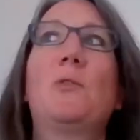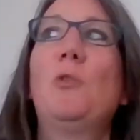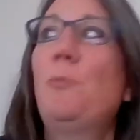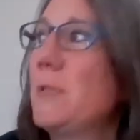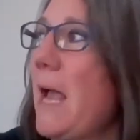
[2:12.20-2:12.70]

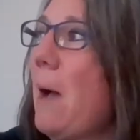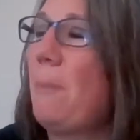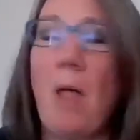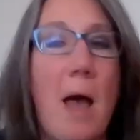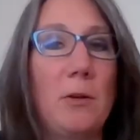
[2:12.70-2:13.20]
group was
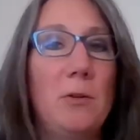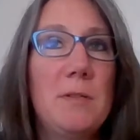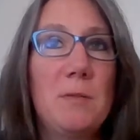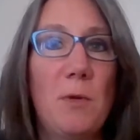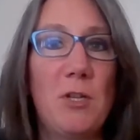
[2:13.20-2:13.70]
Apple
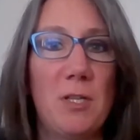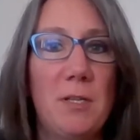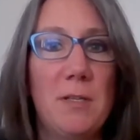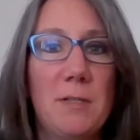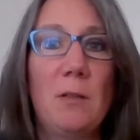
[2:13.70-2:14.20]
Autos, which
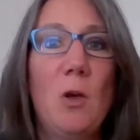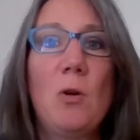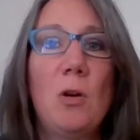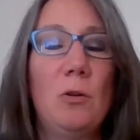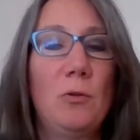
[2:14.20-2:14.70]
is a
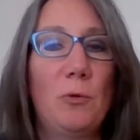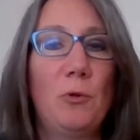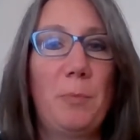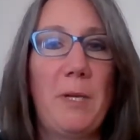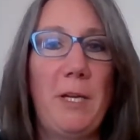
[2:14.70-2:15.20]
local
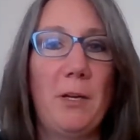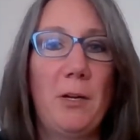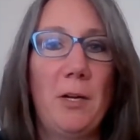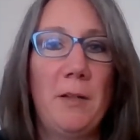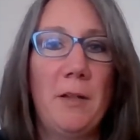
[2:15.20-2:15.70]
group
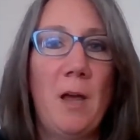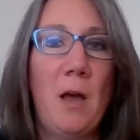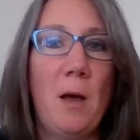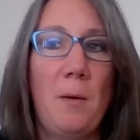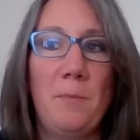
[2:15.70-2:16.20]
here in
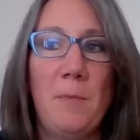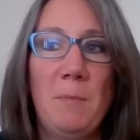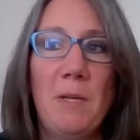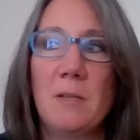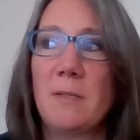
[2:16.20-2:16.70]

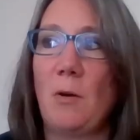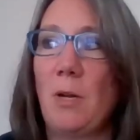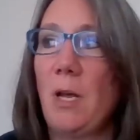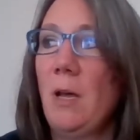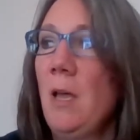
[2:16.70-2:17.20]

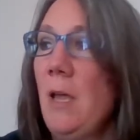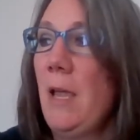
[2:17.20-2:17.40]
Minnesota.